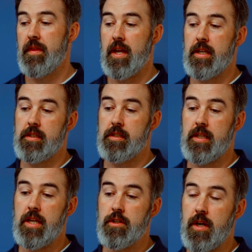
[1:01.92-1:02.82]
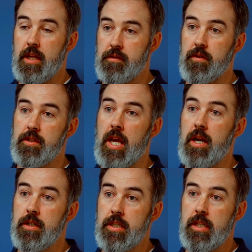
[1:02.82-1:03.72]
that does is that transfers
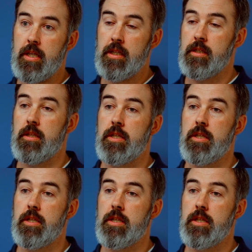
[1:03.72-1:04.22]
energy into the